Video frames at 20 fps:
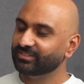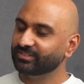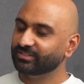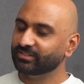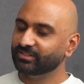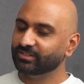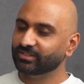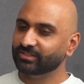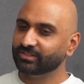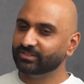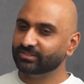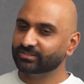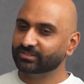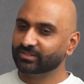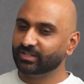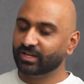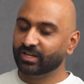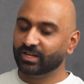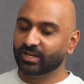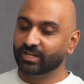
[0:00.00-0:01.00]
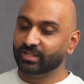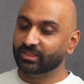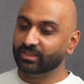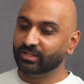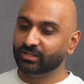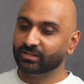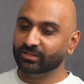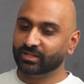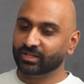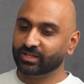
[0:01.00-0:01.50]
Yeah. I
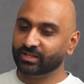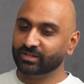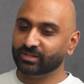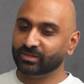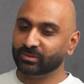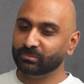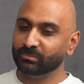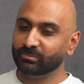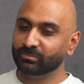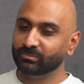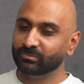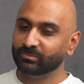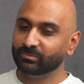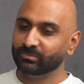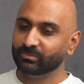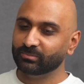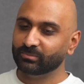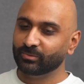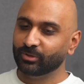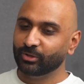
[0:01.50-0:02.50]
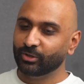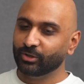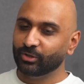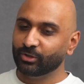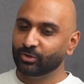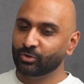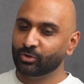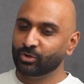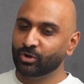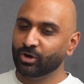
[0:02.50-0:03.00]
think that
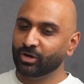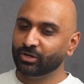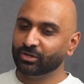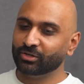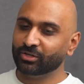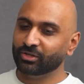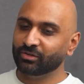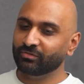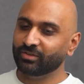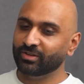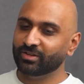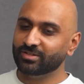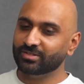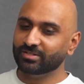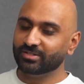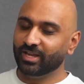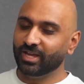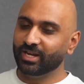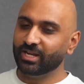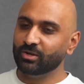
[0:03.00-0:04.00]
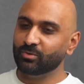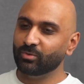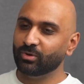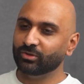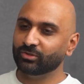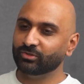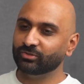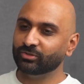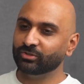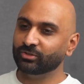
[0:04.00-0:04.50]
you can't convince
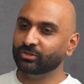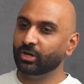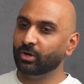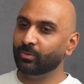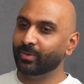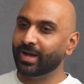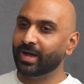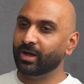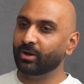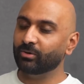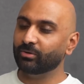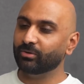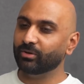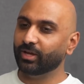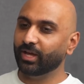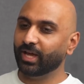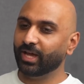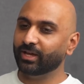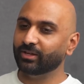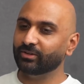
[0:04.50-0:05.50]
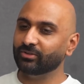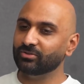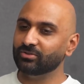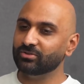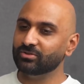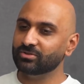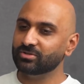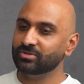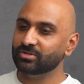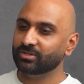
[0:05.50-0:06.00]
anyone to go out
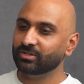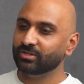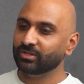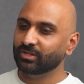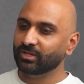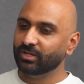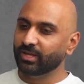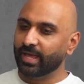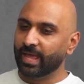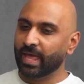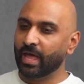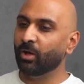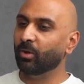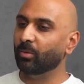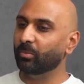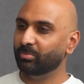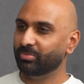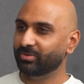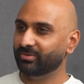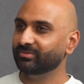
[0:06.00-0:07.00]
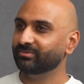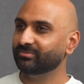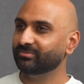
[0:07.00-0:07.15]
and help